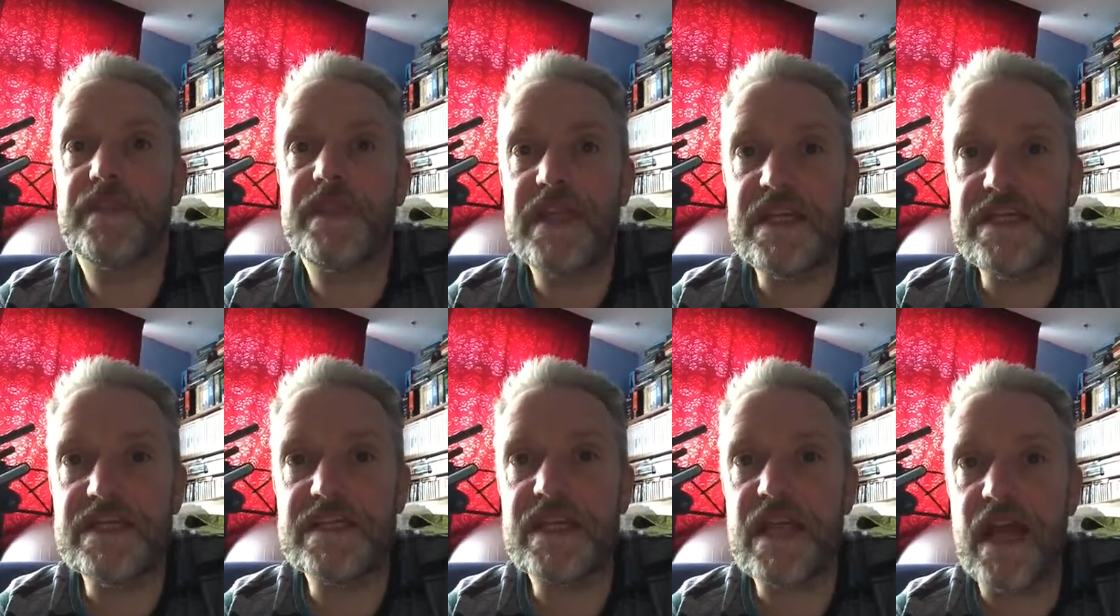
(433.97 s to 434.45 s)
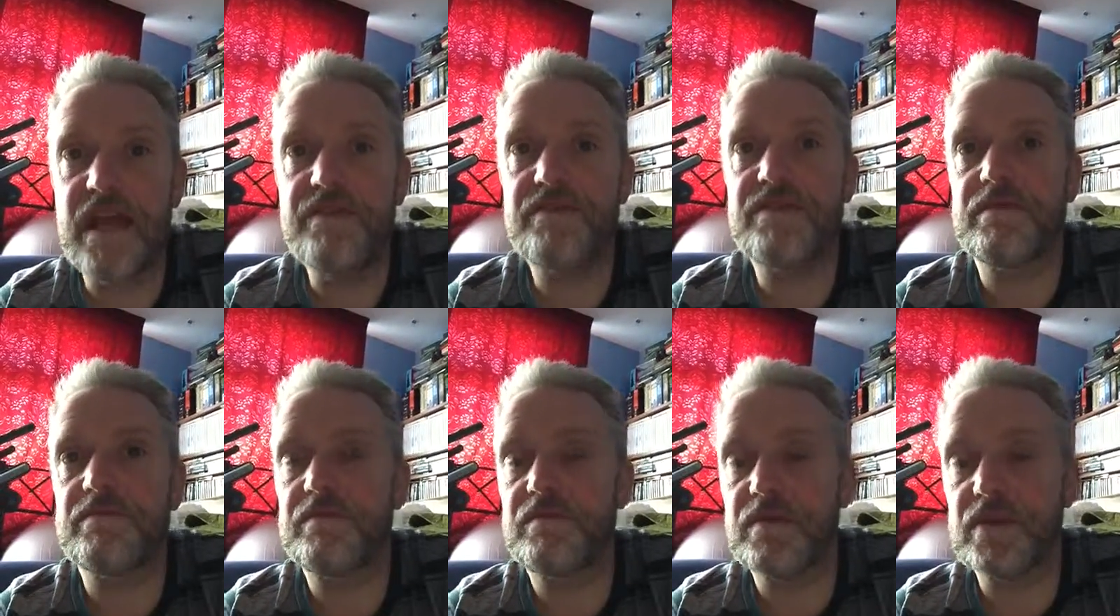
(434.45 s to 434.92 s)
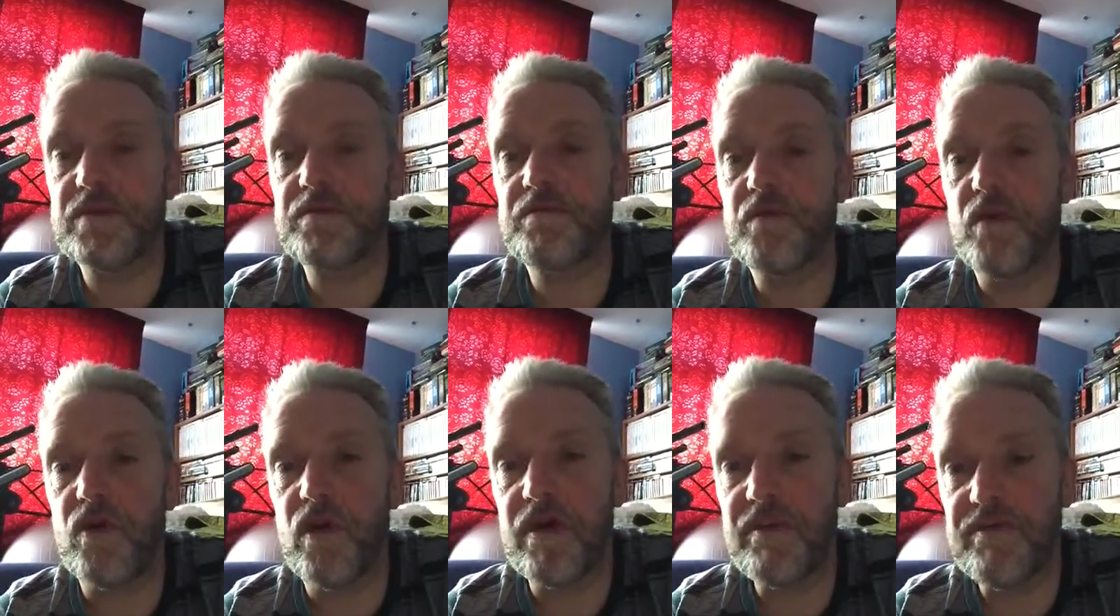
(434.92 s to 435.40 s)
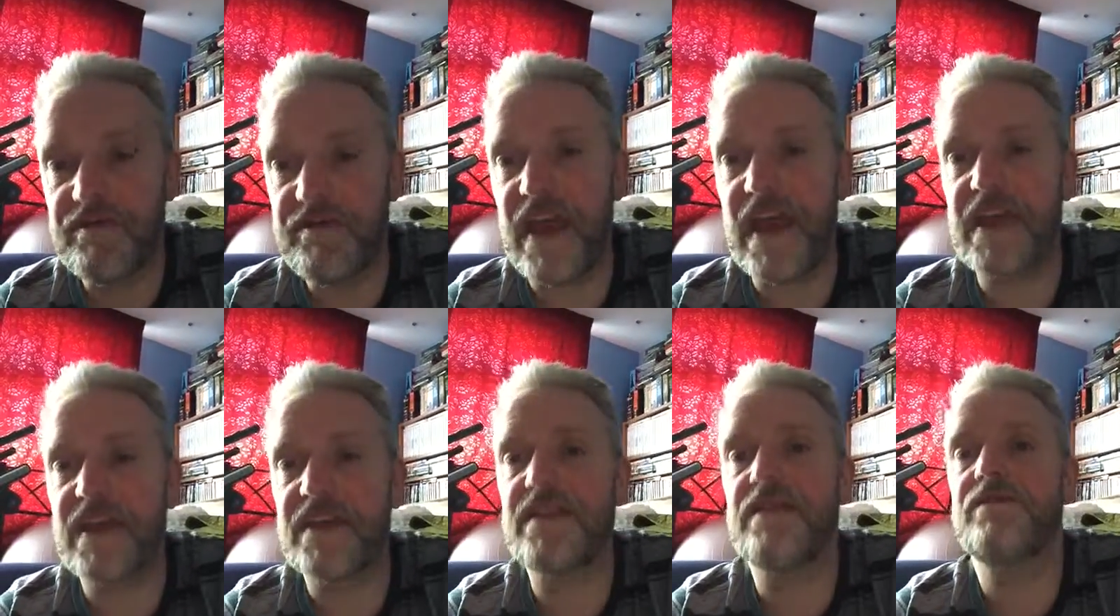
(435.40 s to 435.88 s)
This gave them much more
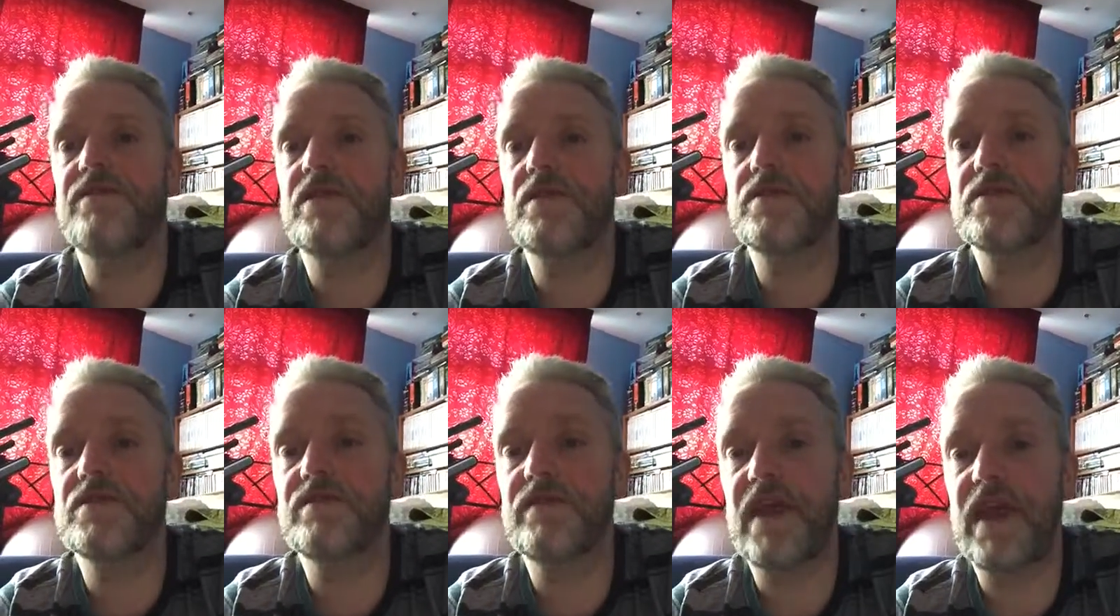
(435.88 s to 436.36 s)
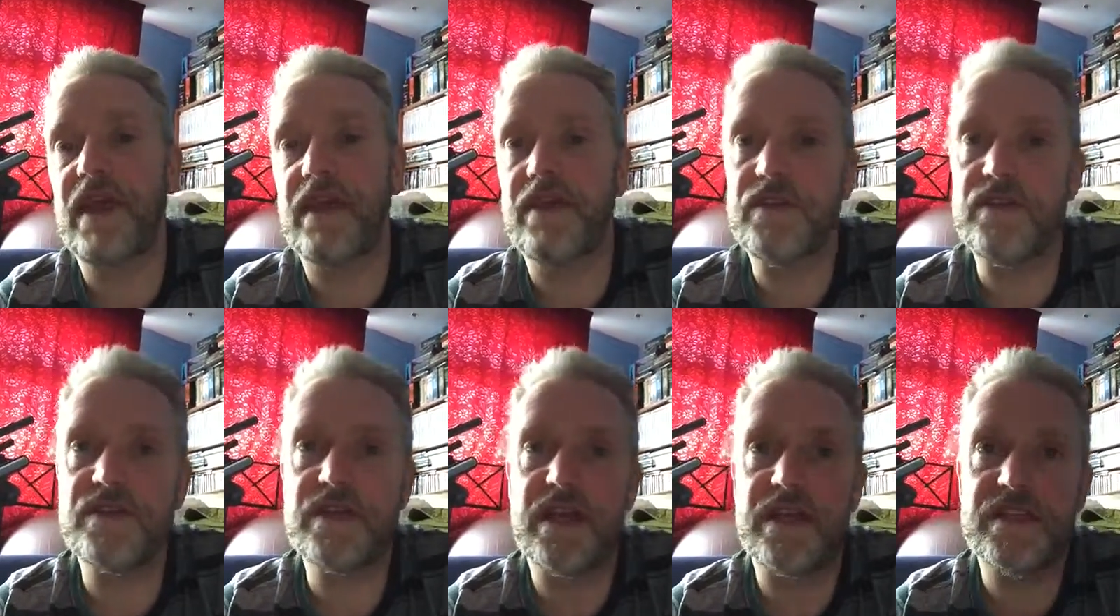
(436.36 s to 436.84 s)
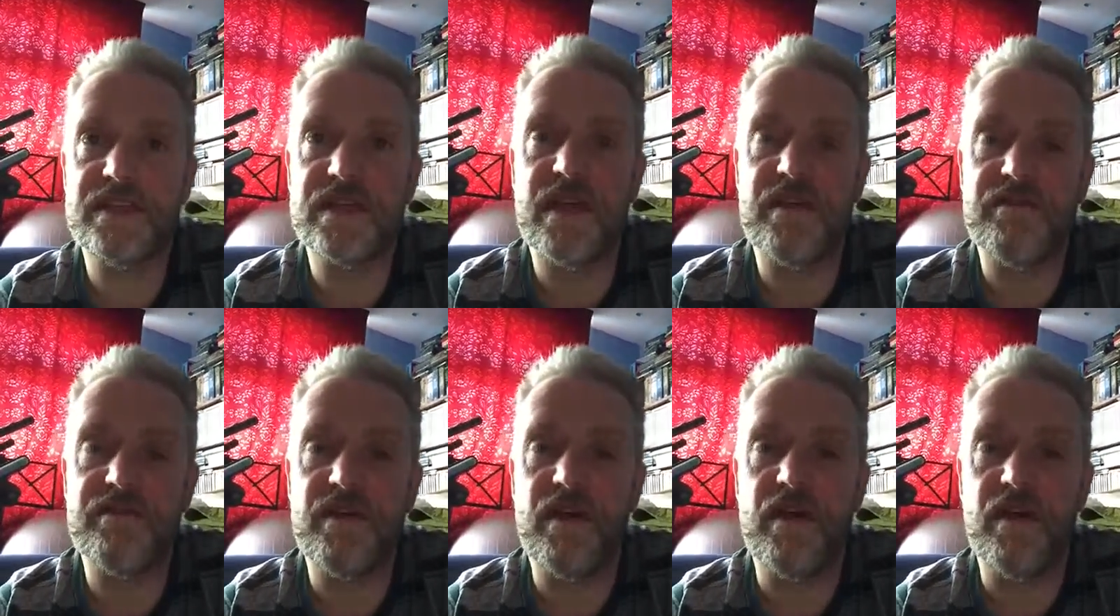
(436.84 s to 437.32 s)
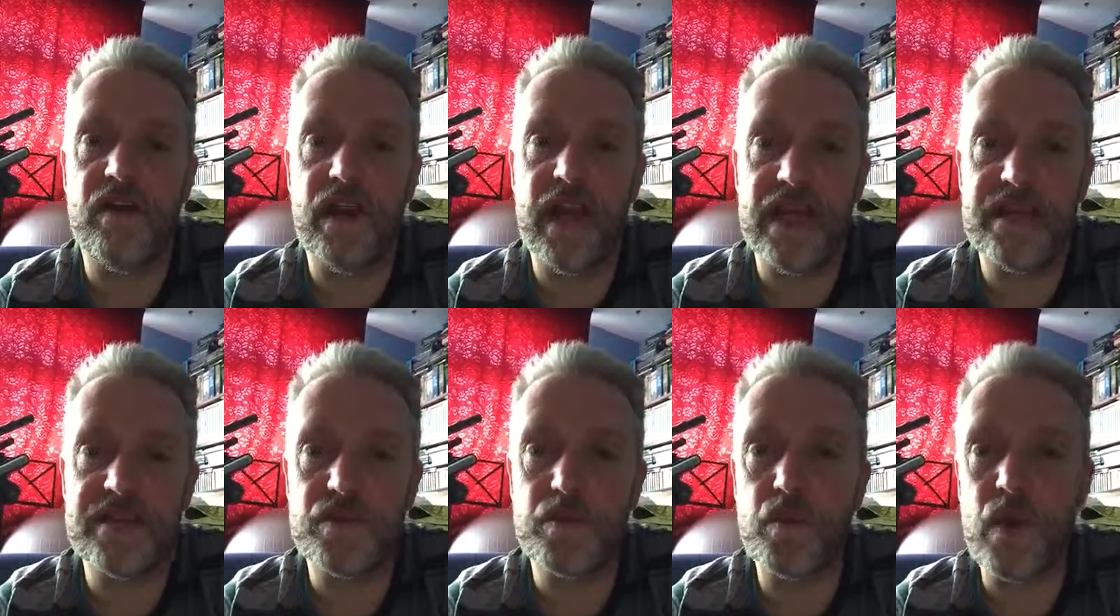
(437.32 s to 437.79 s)
effective use of land. You tended to get far
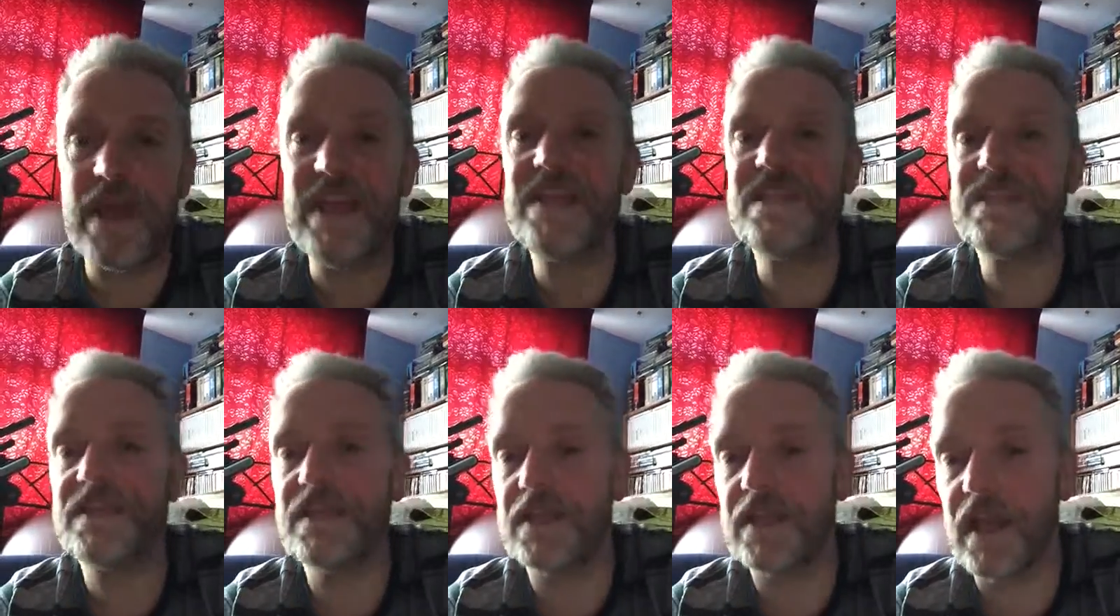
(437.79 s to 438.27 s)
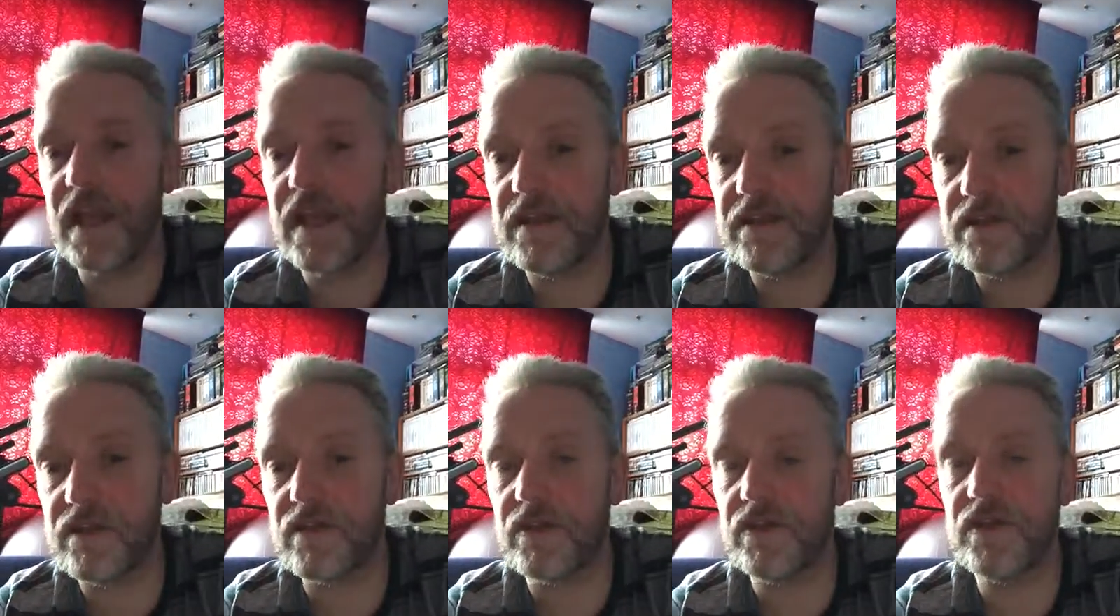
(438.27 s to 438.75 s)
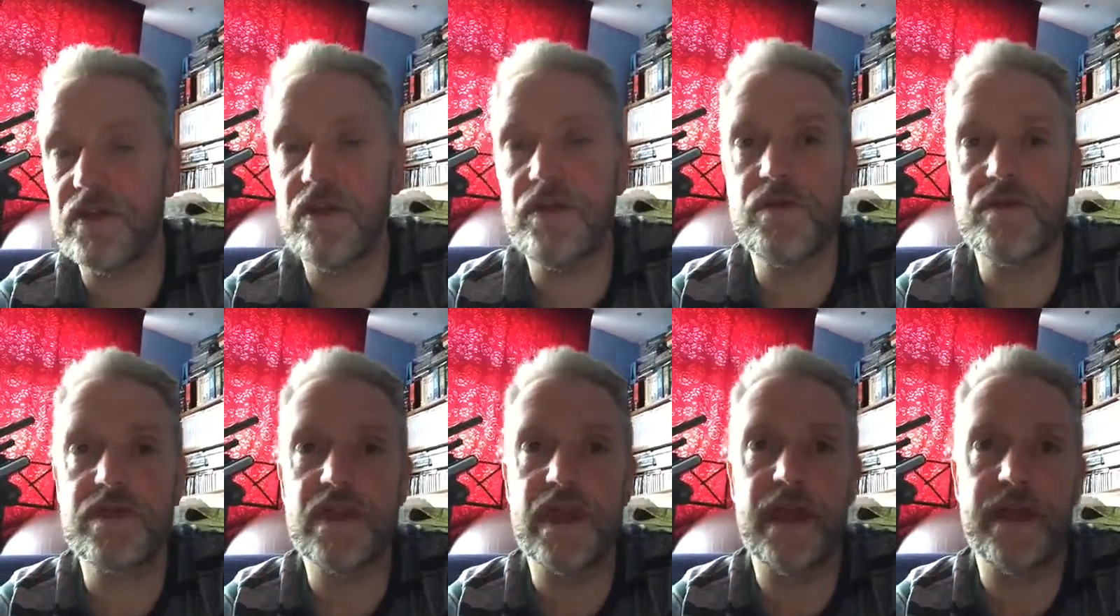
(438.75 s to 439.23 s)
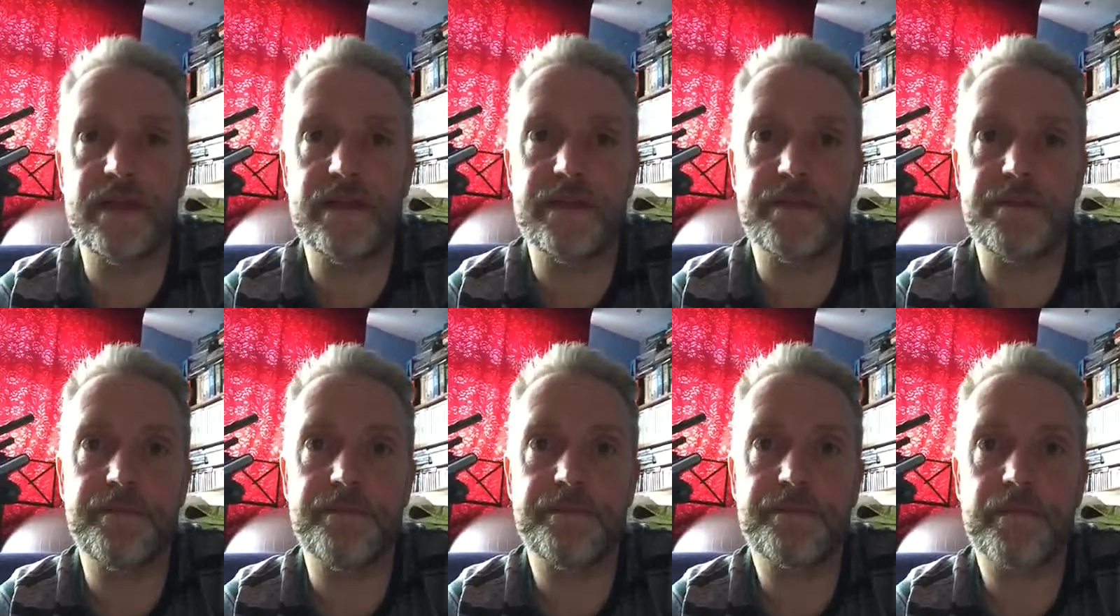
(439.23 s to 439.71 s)
less wasted land or unused land.